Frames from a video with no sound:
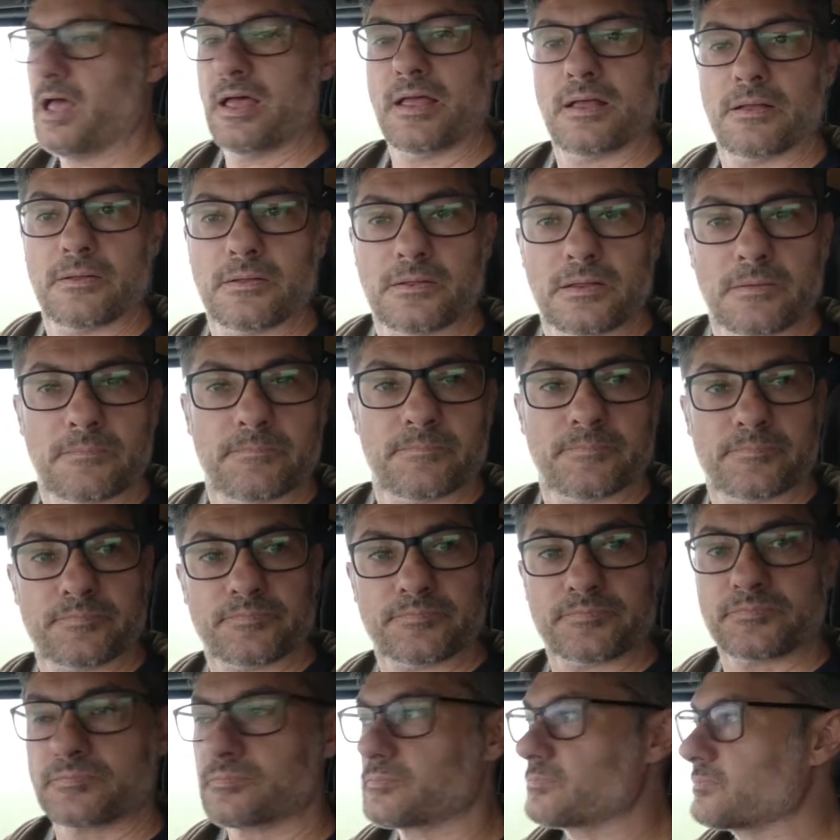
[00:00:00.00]
So has that
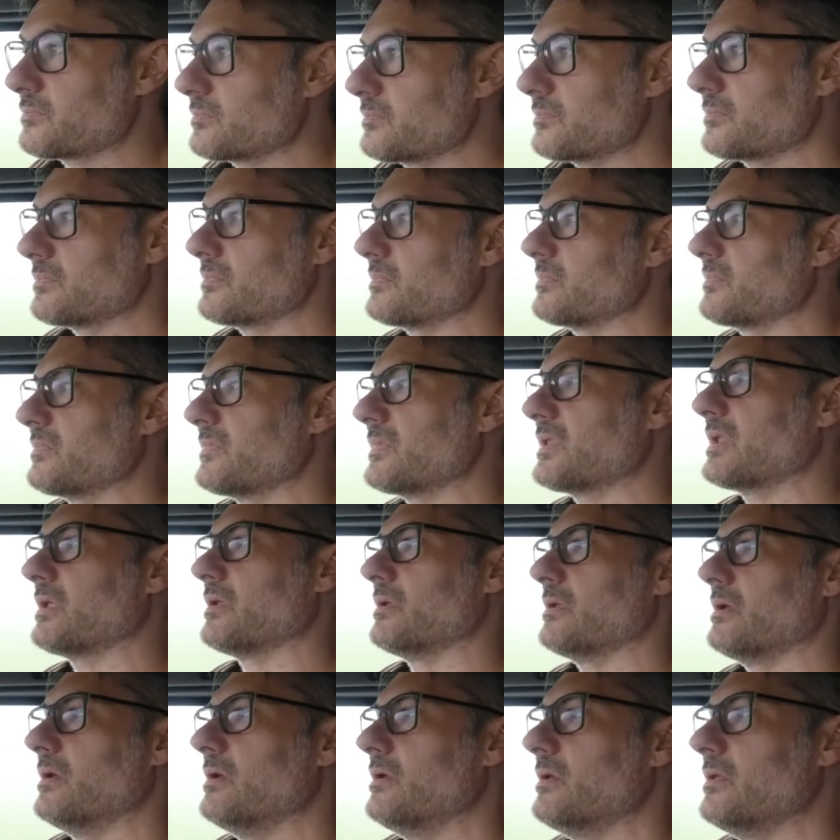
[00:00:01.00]
upset you Rob today?
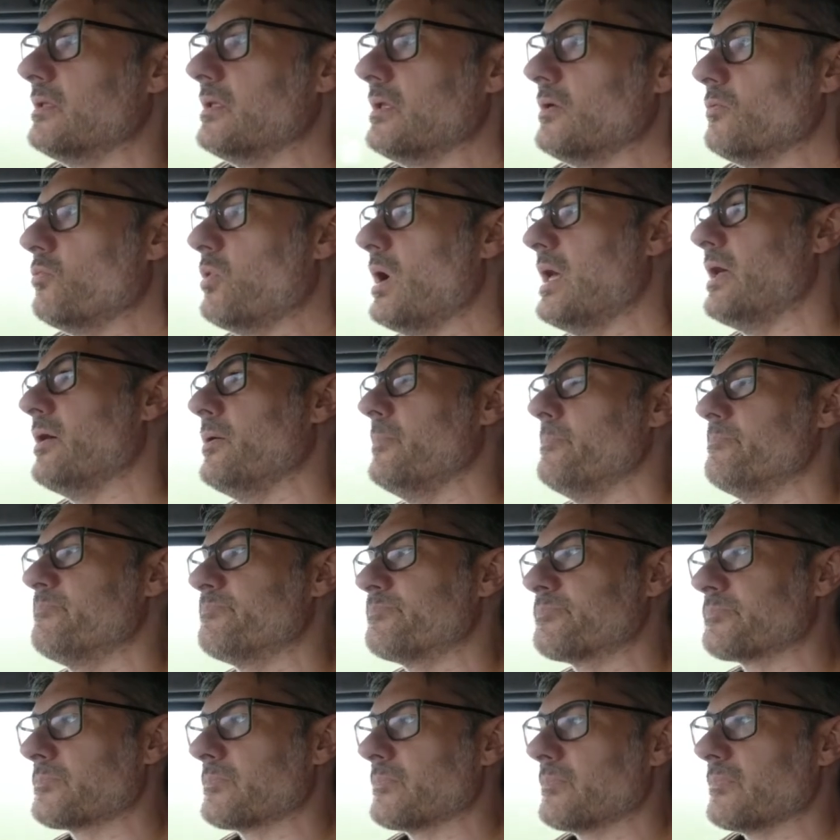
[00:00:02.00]
Well,
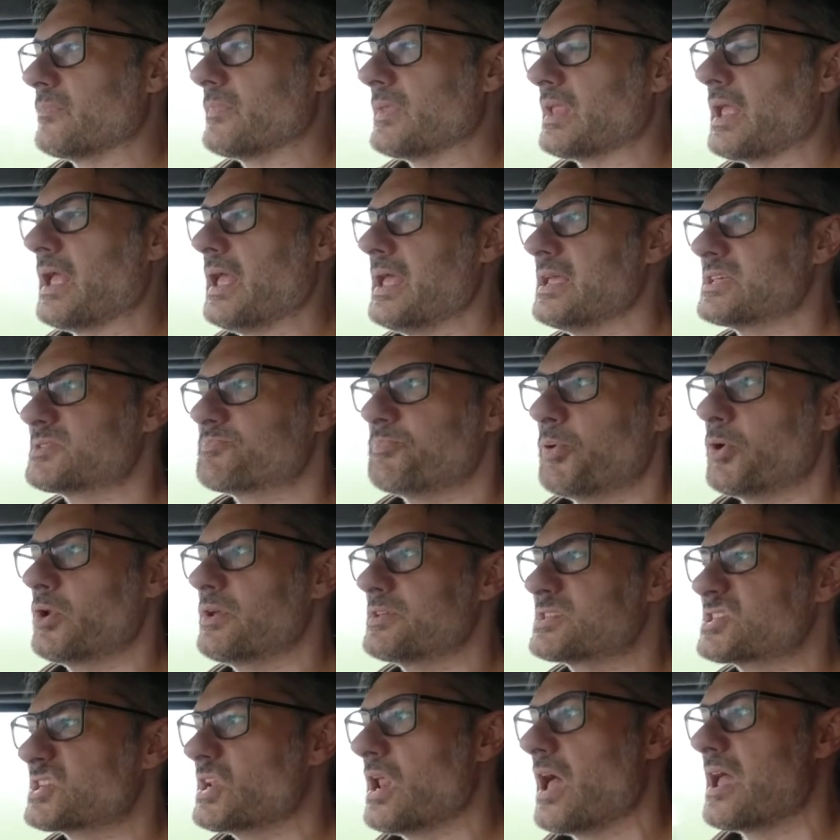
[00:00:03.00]
it's put
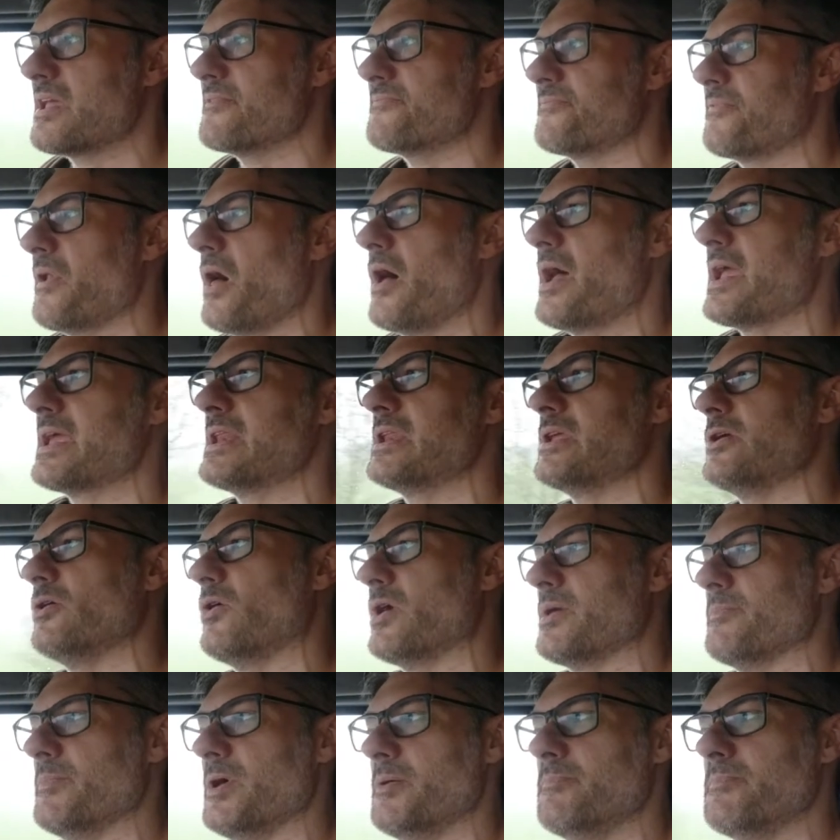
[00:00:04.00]
a slight fly in the
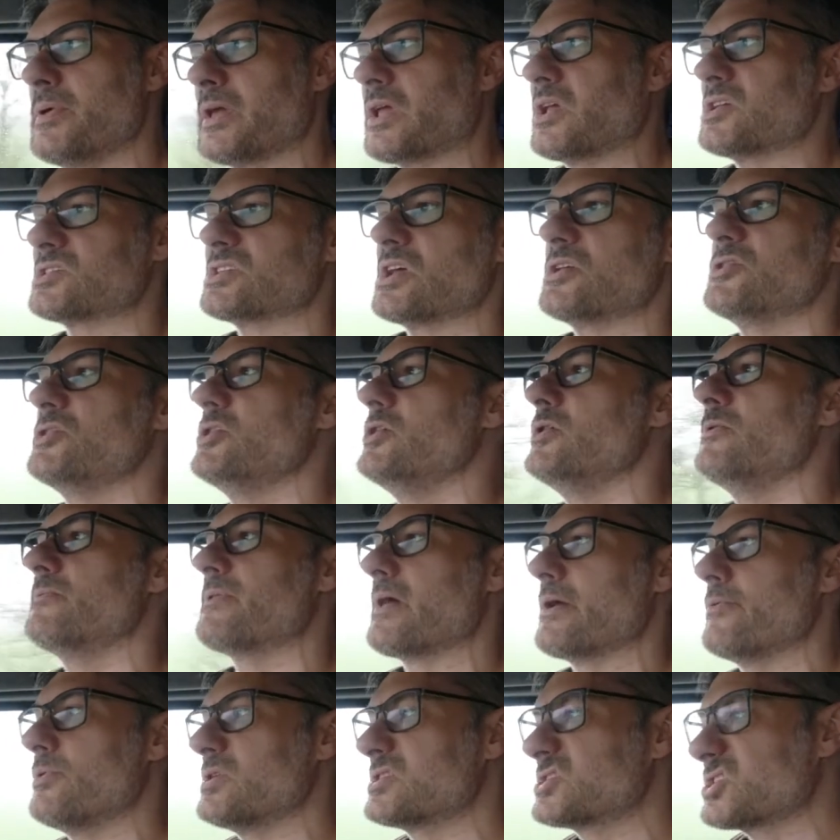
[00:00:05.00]
ointment because I knew
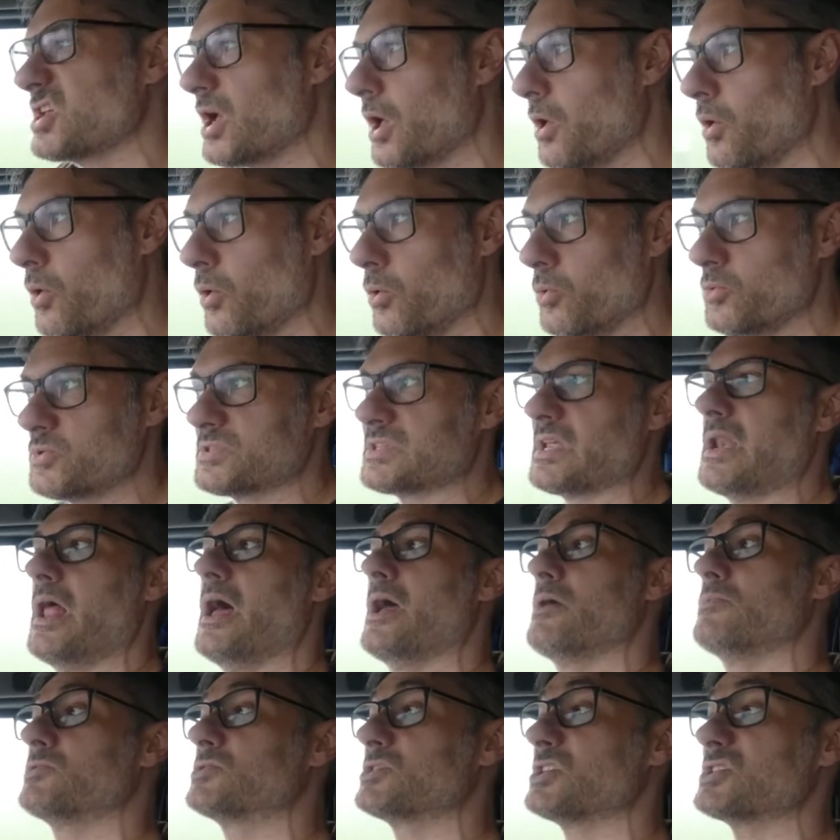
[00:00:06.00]
there were tolls and
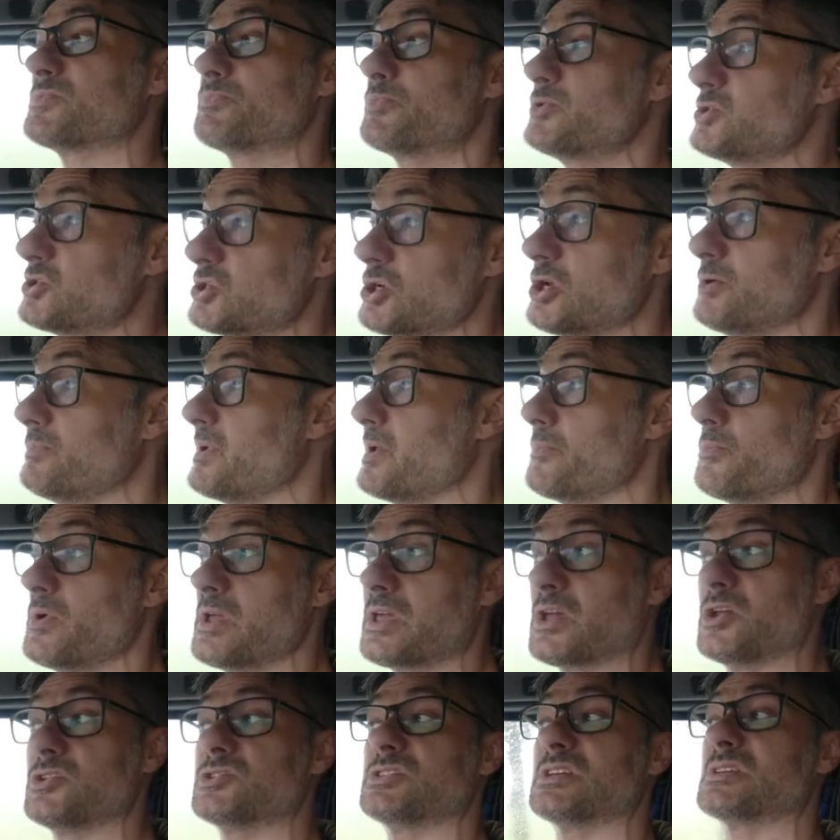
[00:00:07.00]
I was just presuming
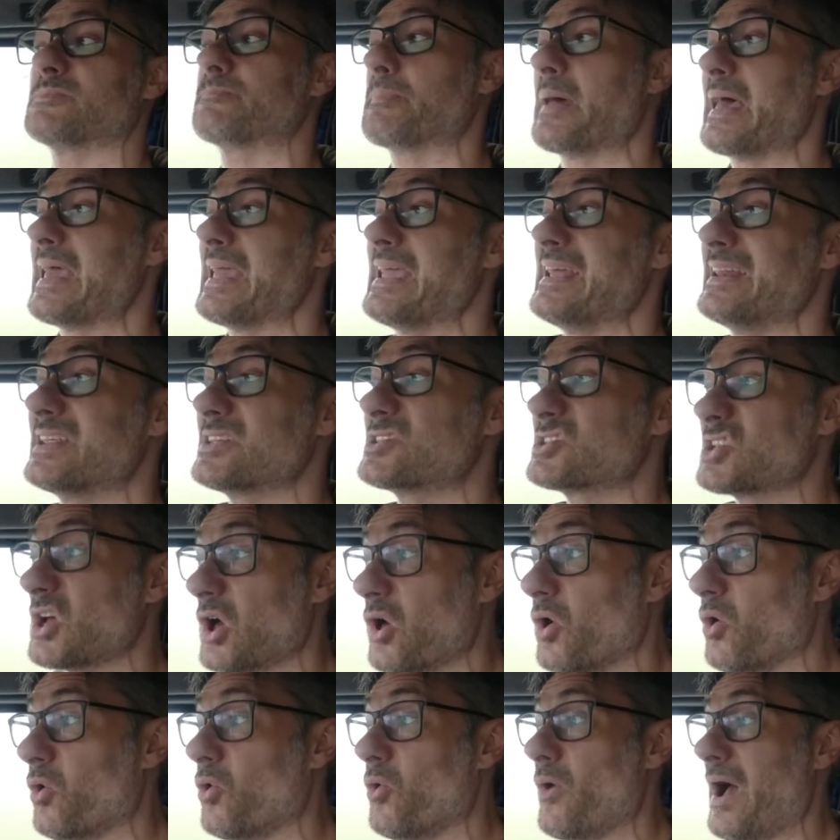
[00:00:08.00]
we could just pay the
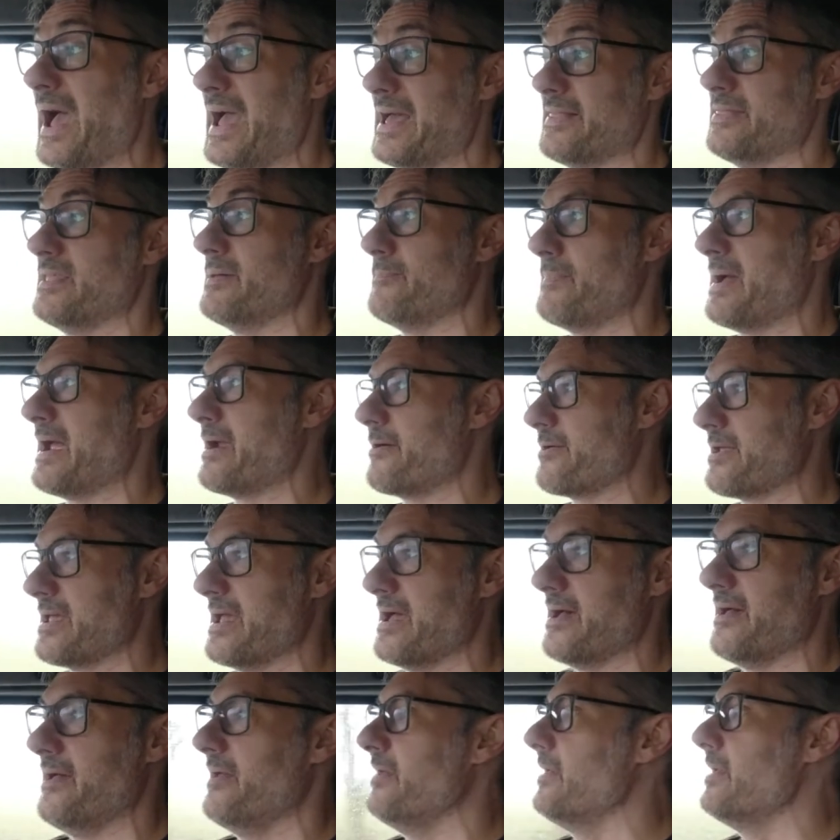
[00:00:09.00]
toll at the
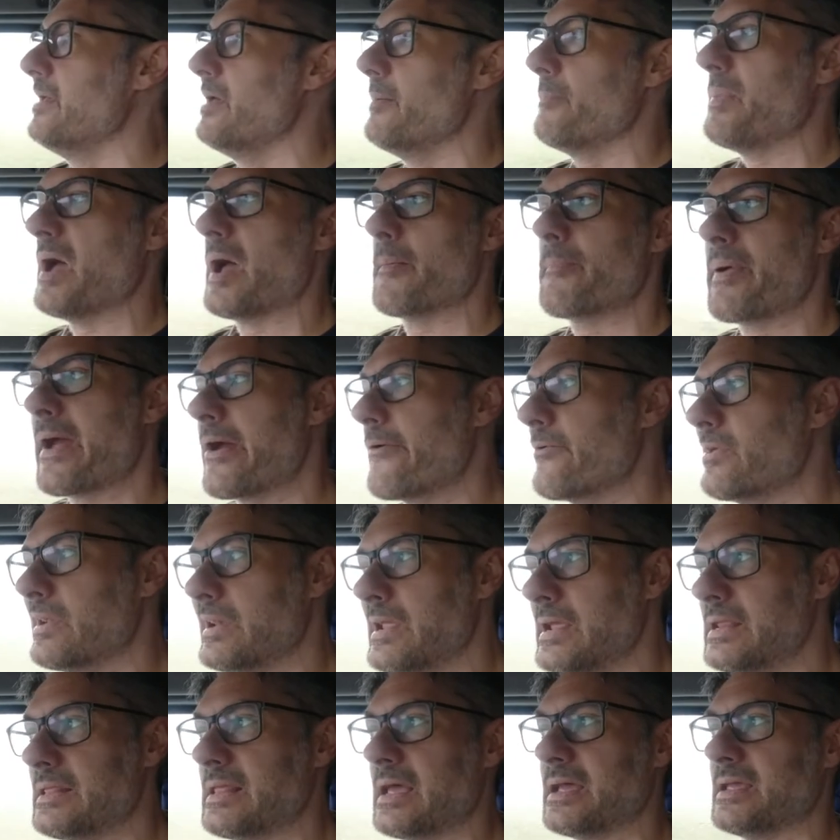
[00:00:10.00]
barrier but
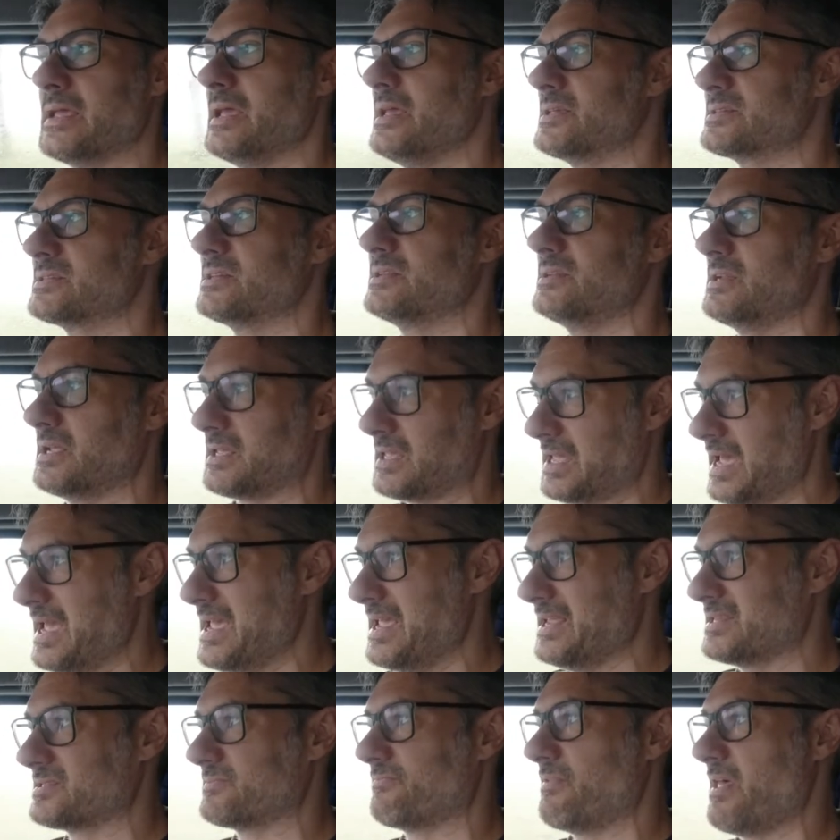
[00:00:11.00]
apparently that isn't the
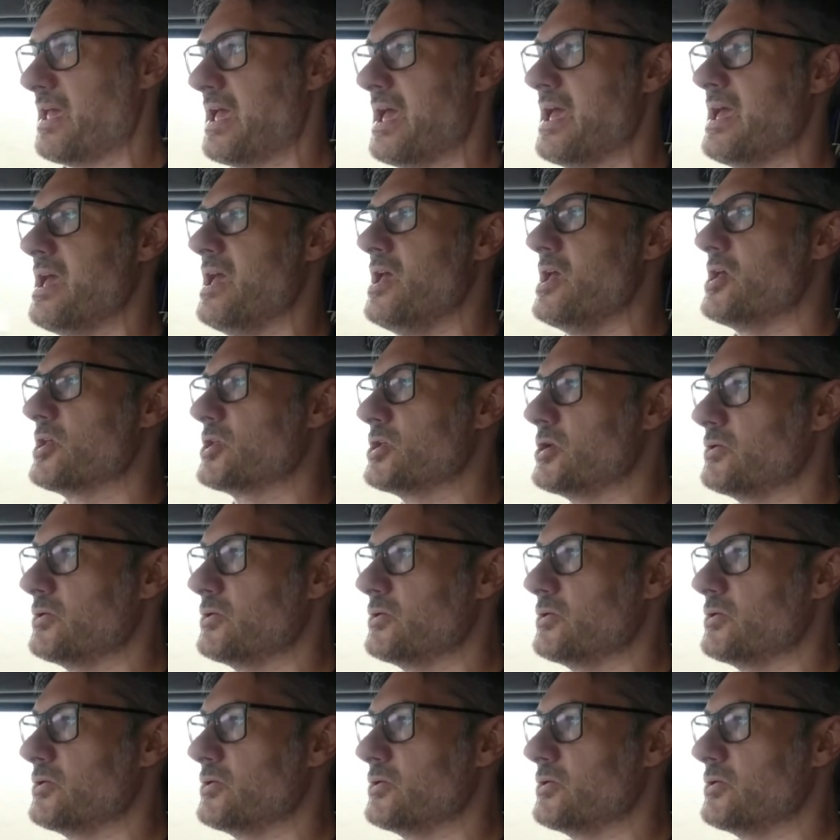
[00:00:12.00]
case there.